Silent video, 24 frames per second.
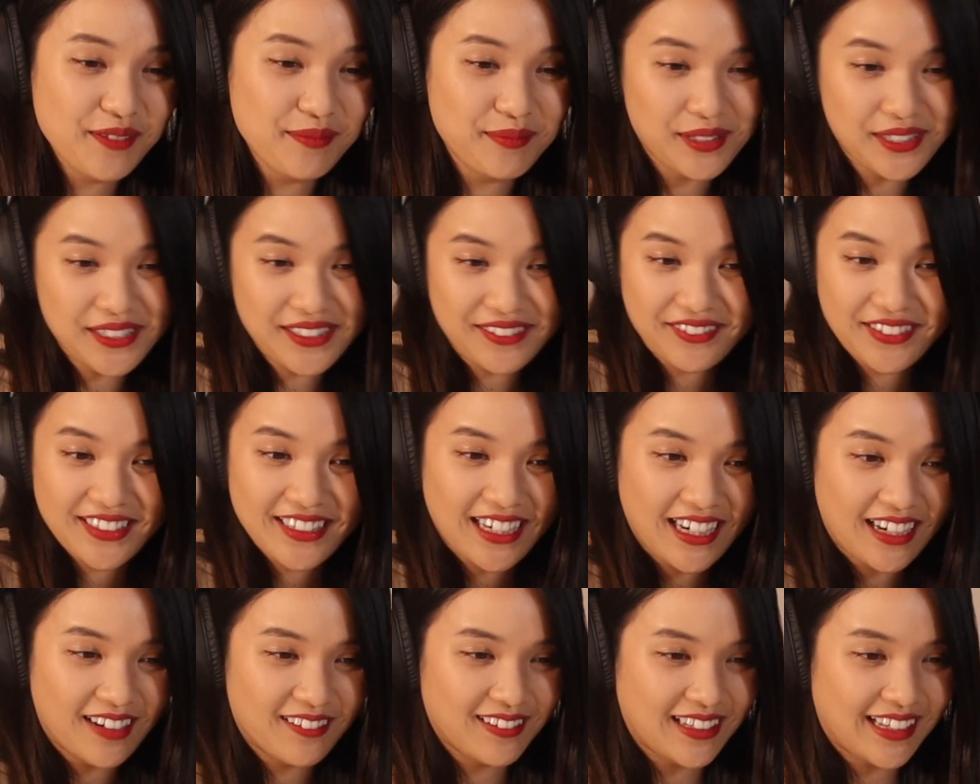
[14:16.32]
music
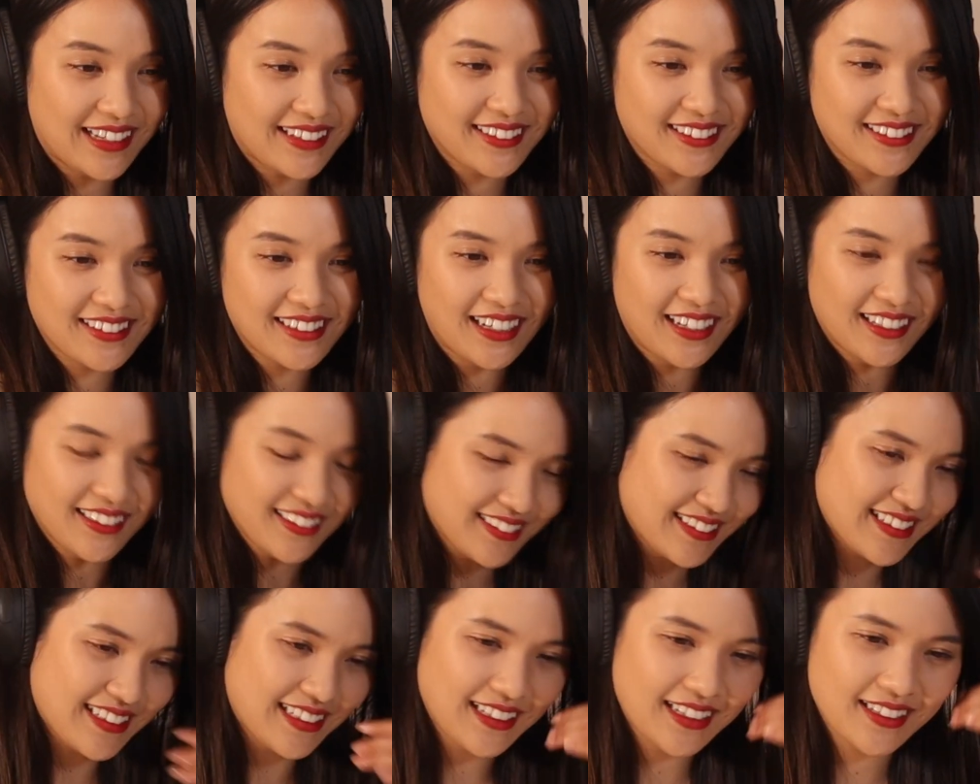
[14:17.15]
video, I like the
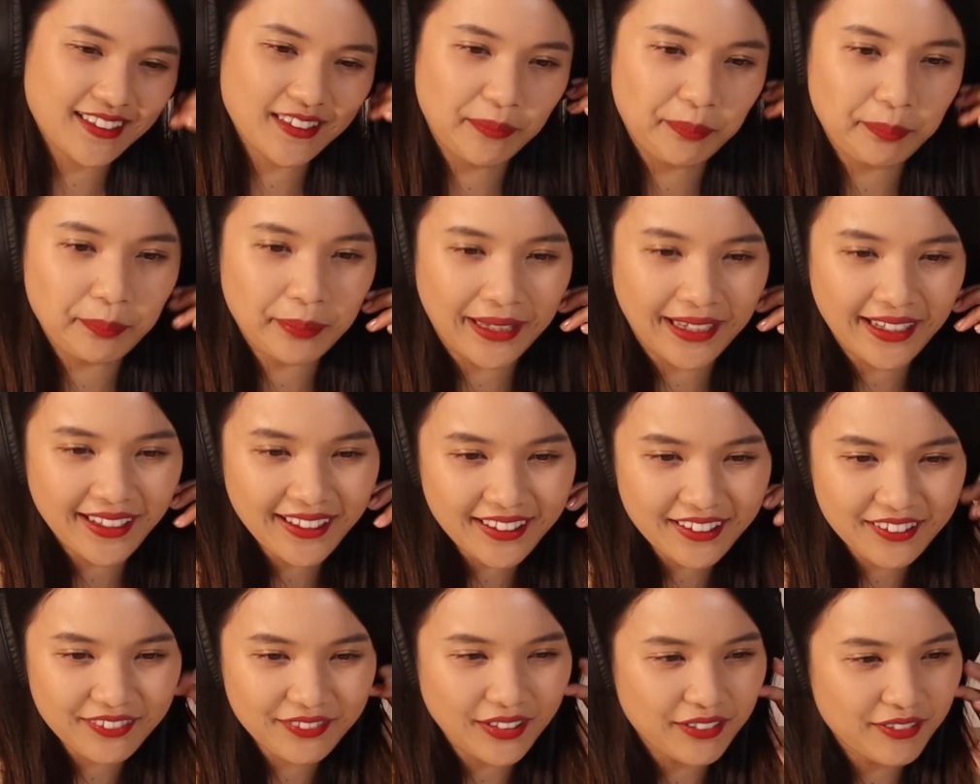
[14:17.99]
colors. I like the
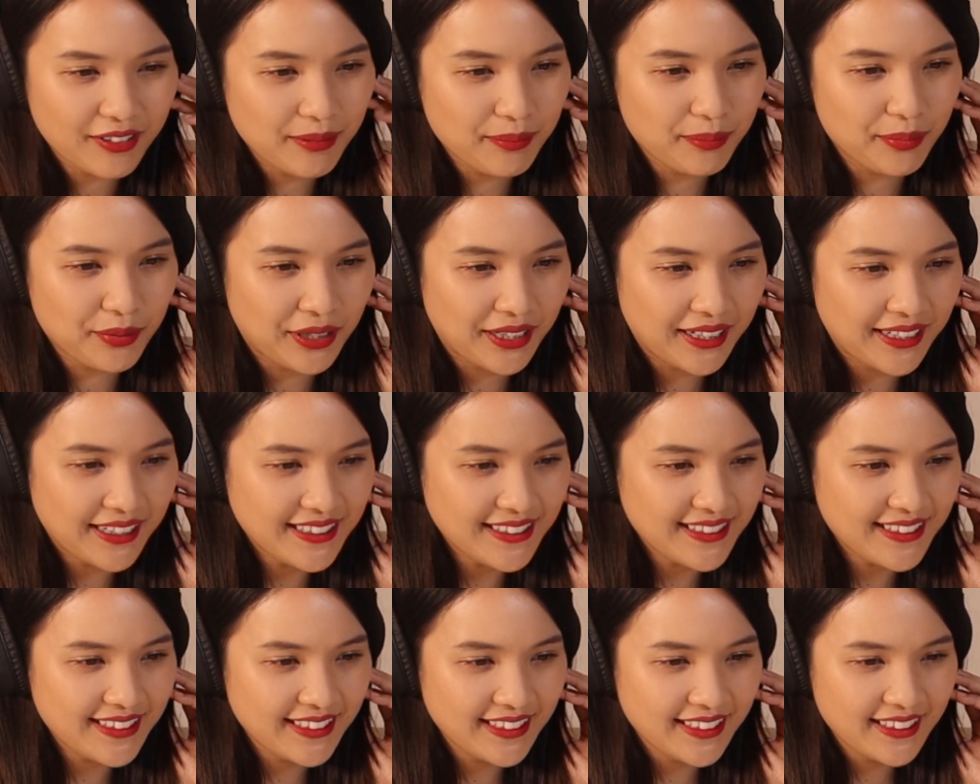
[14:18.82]
pink, very
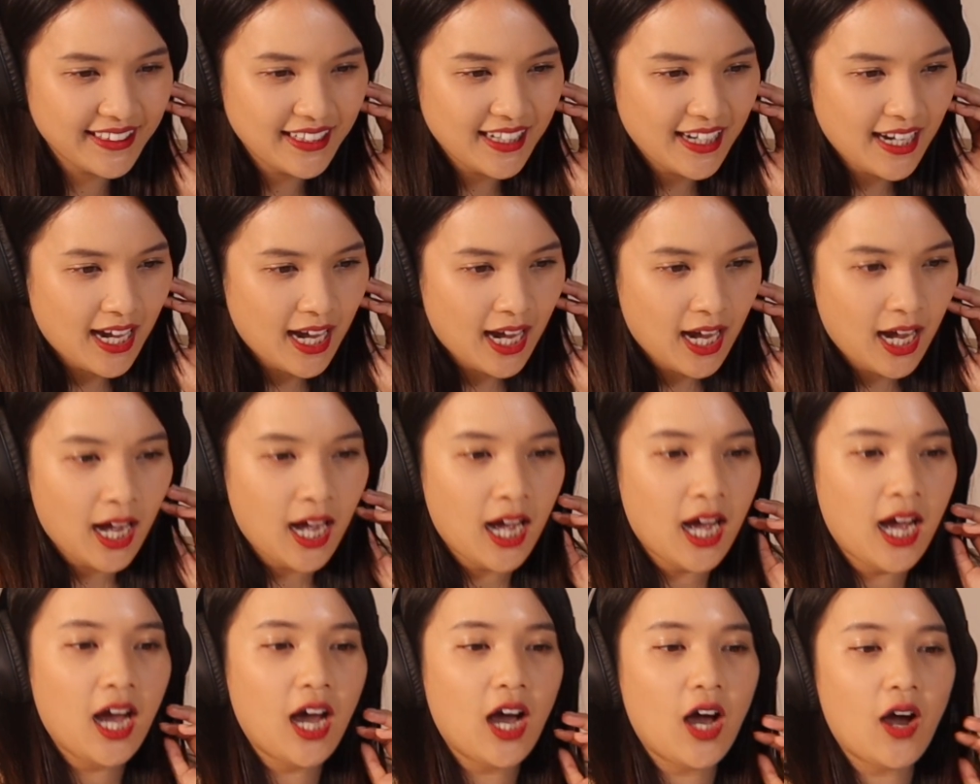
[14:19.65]
bright.
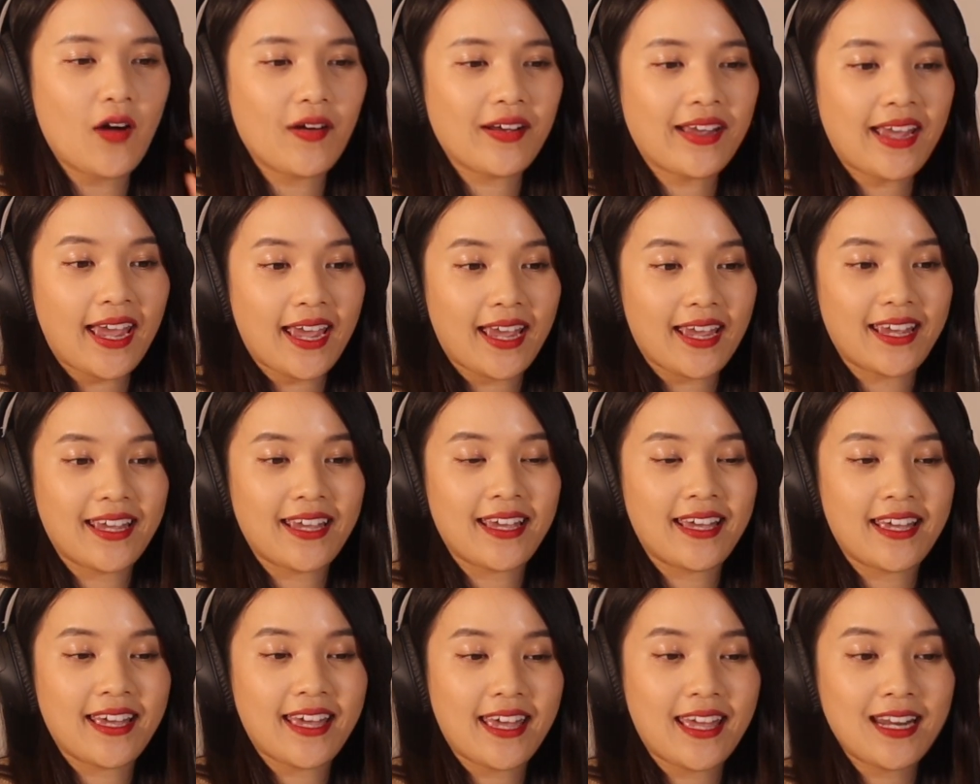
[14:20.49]

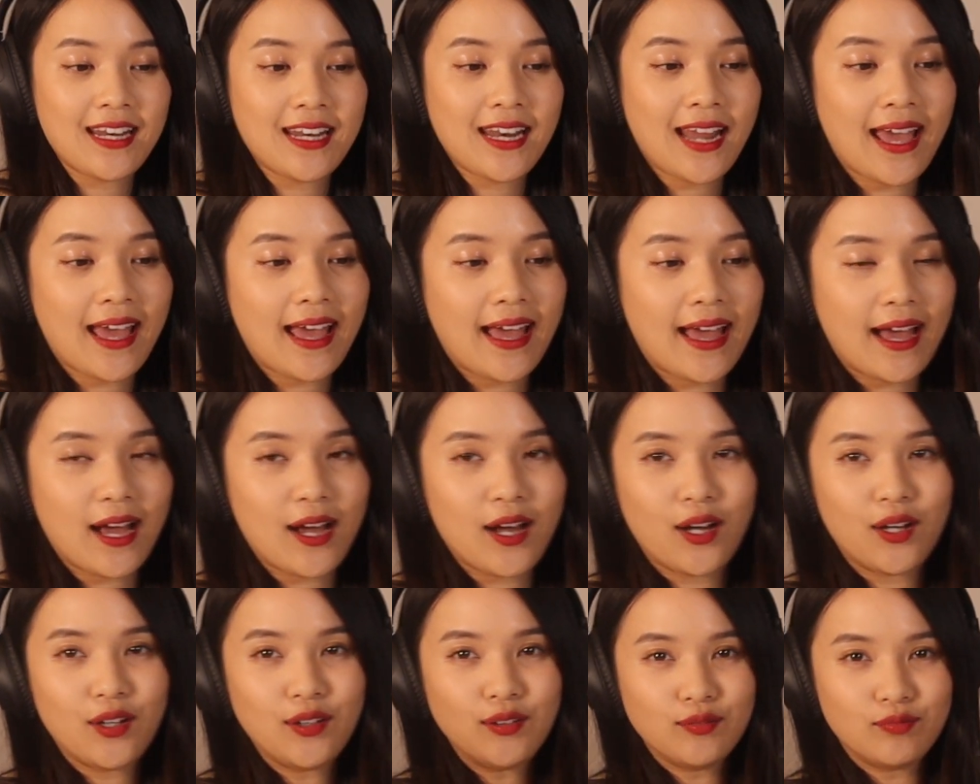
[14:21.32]
Okay, and
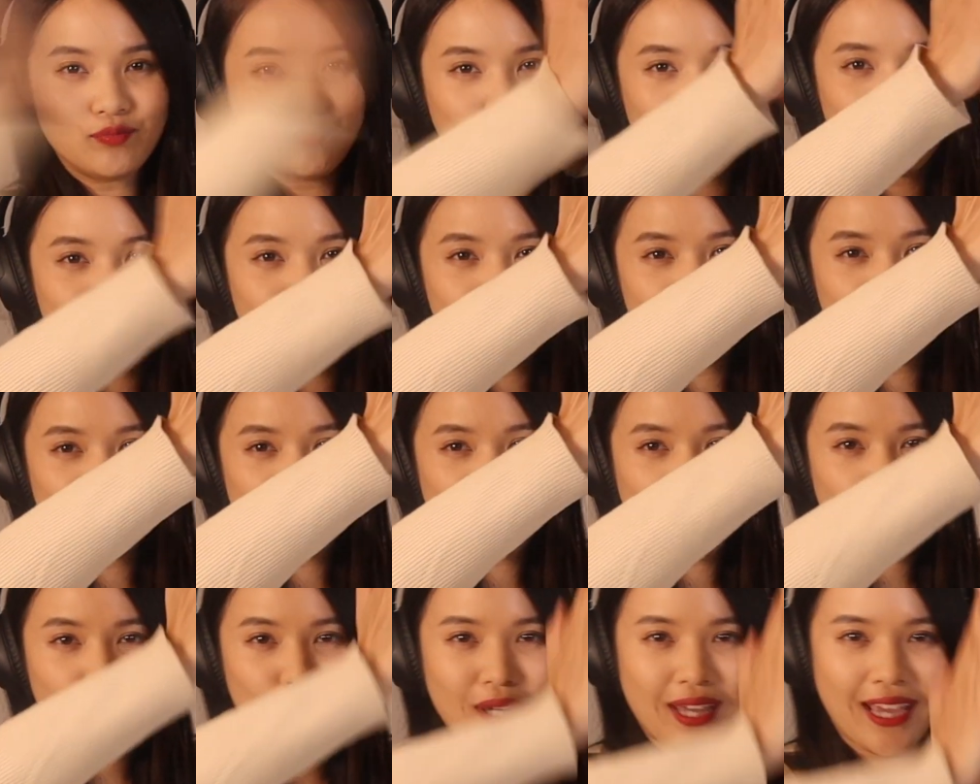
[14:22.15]
now
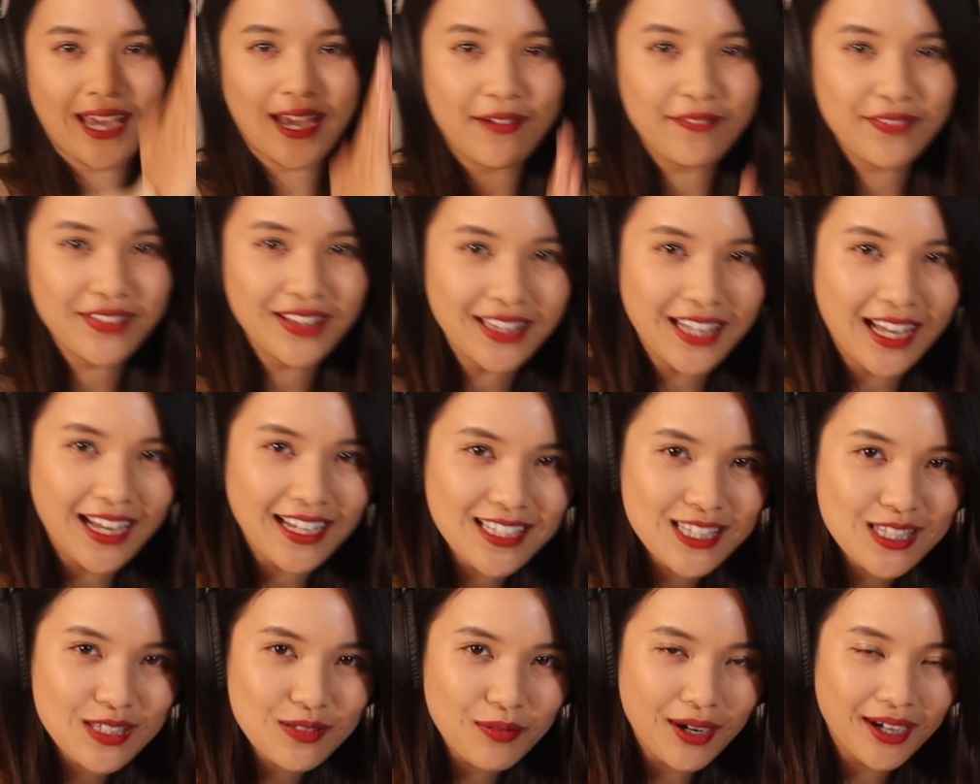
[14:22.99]
we have the
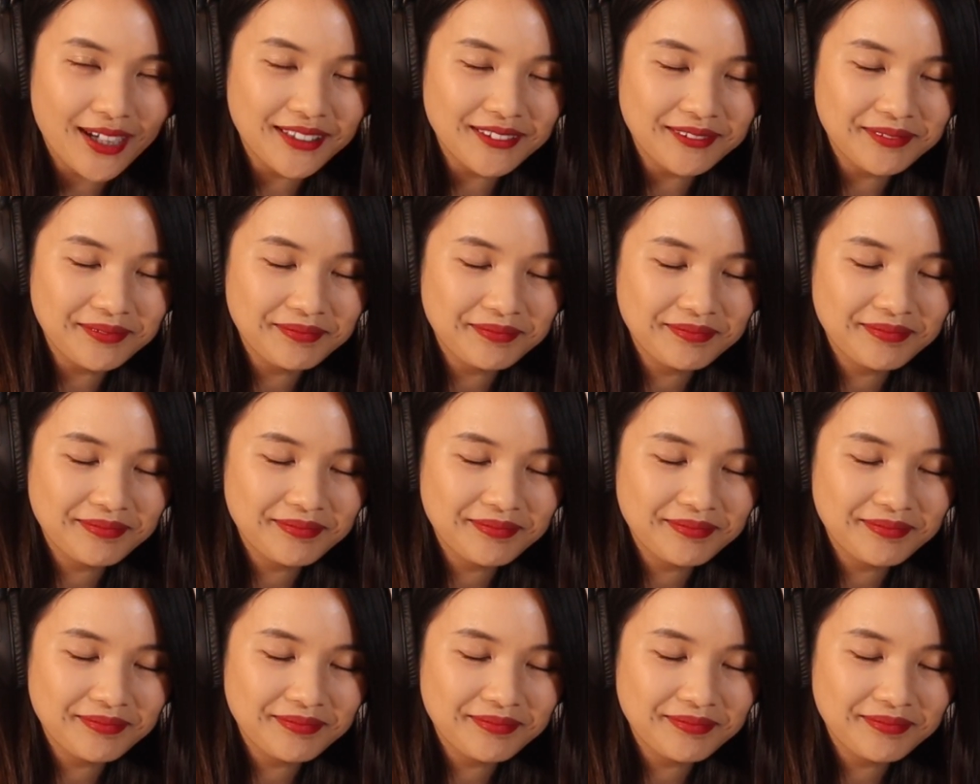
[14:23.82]
last one.